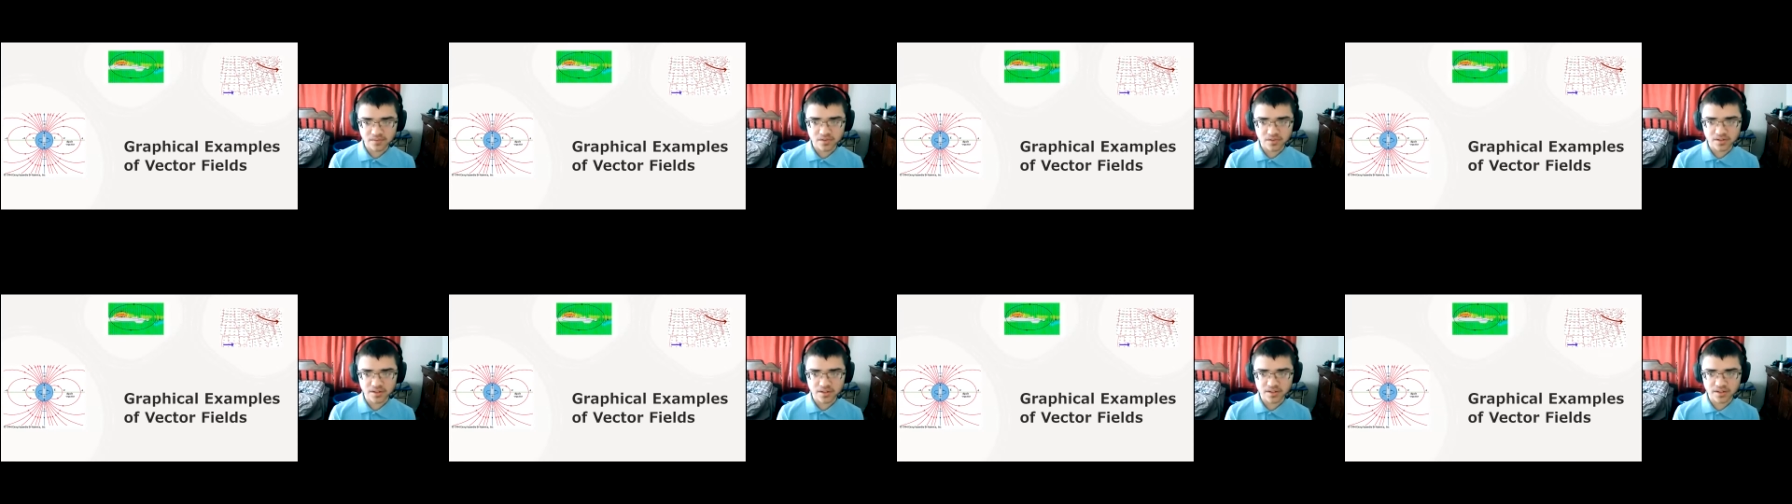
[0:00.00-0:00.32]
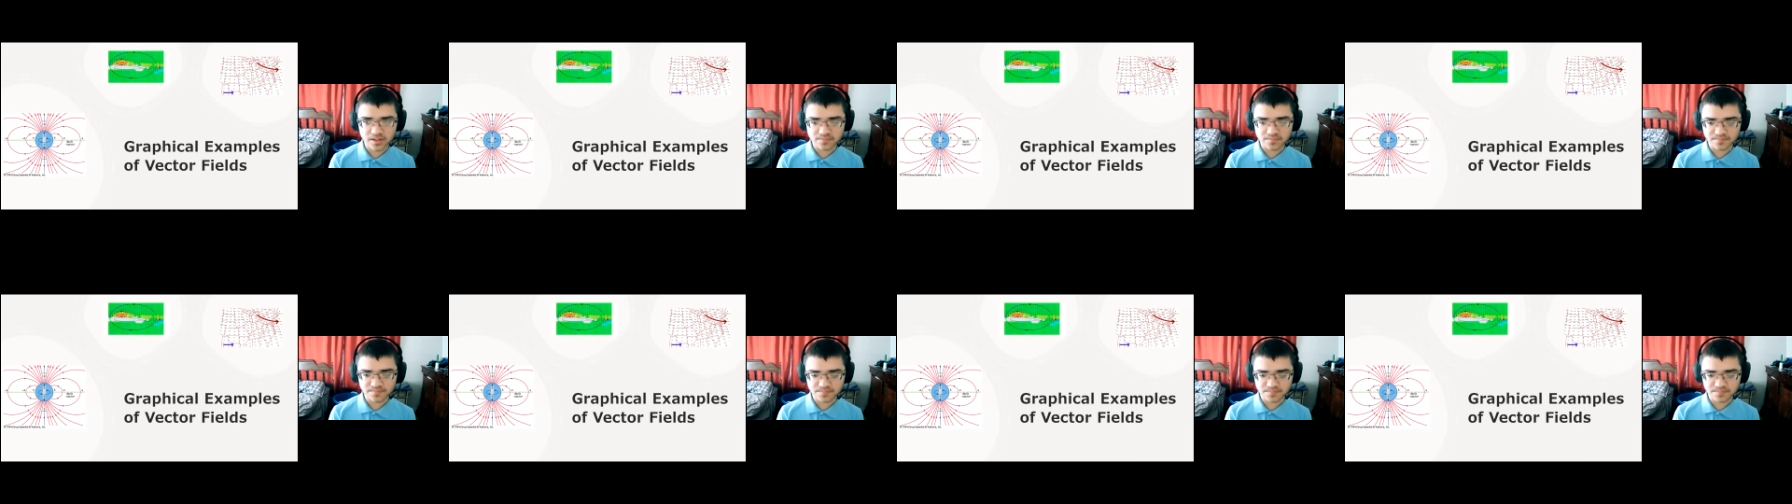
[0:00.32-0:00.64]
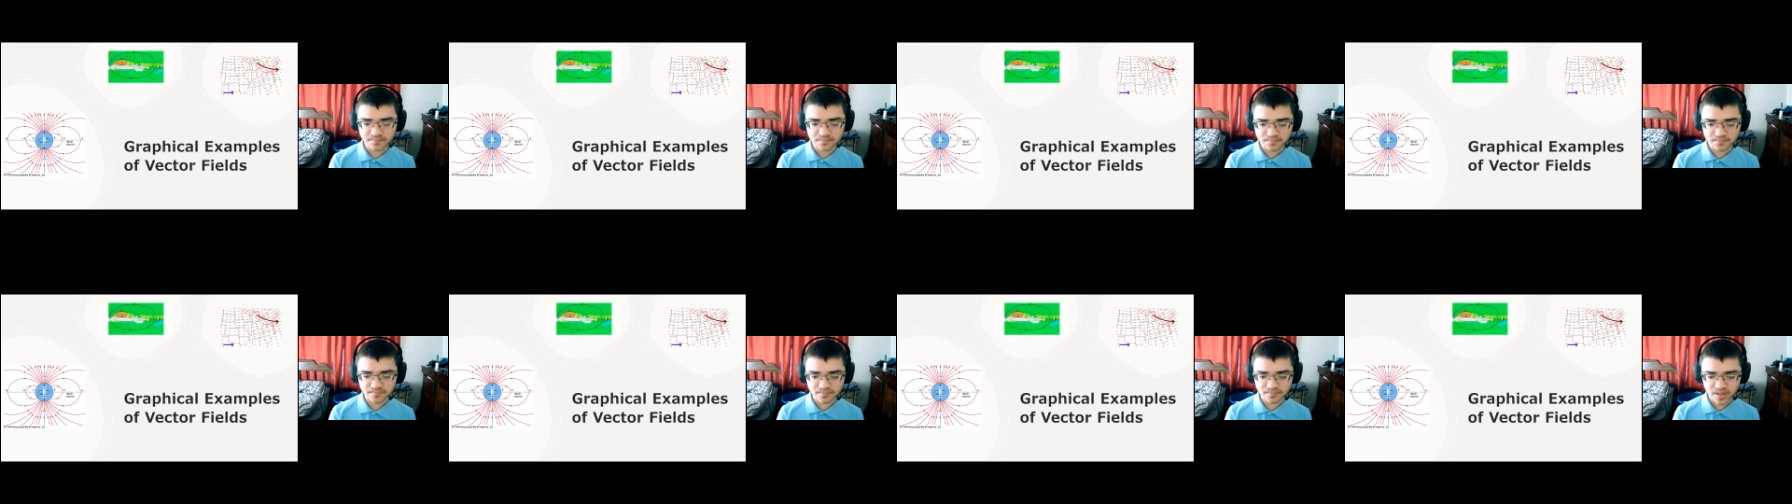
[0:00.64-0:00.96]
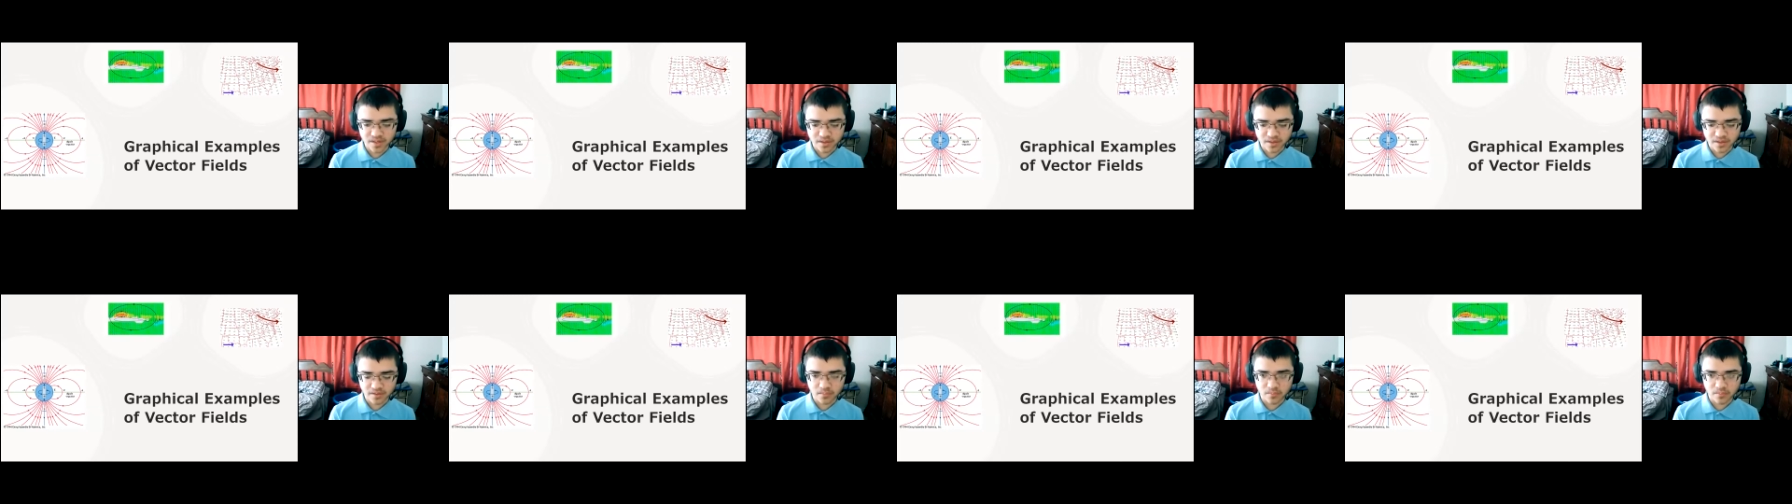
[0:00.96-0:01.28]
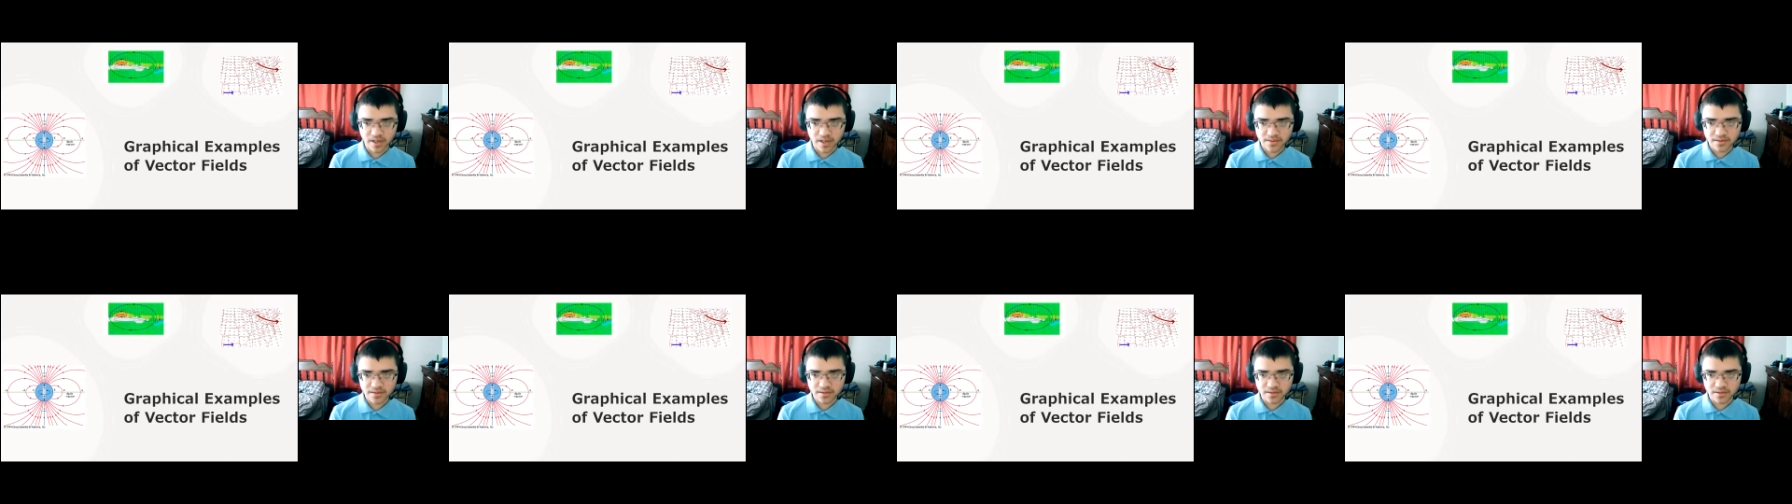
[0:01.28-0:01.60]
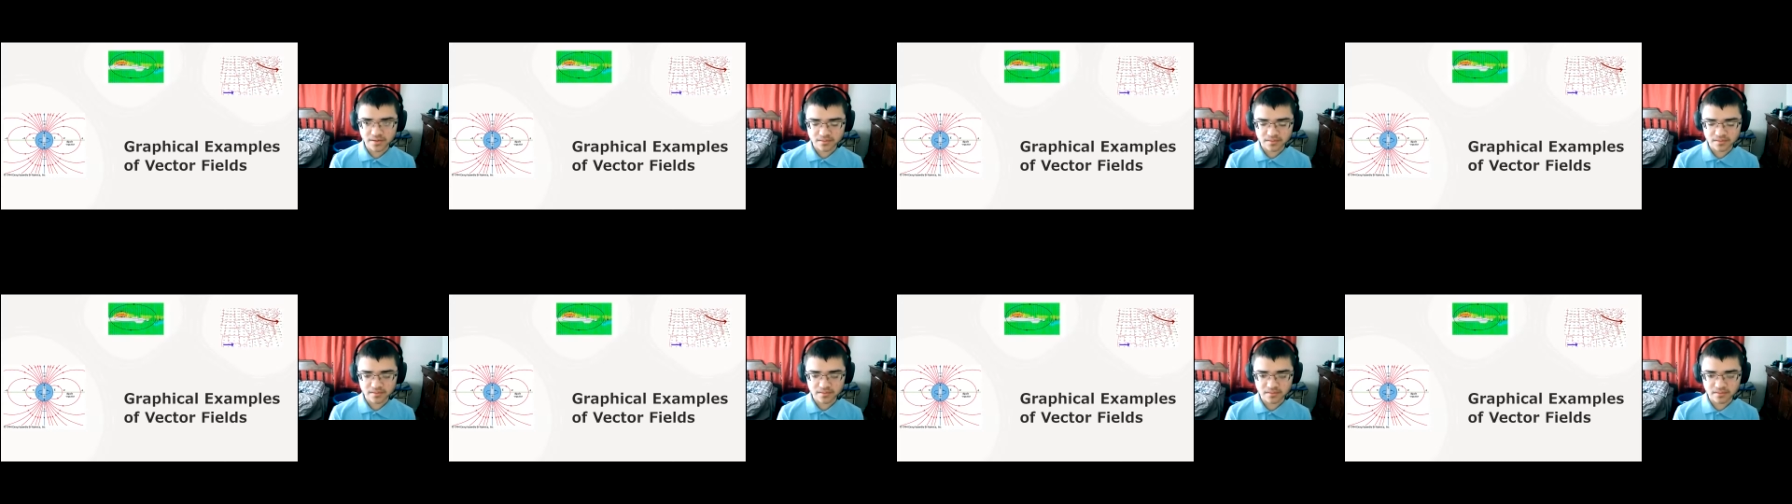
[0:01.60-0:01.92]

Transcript: for weather,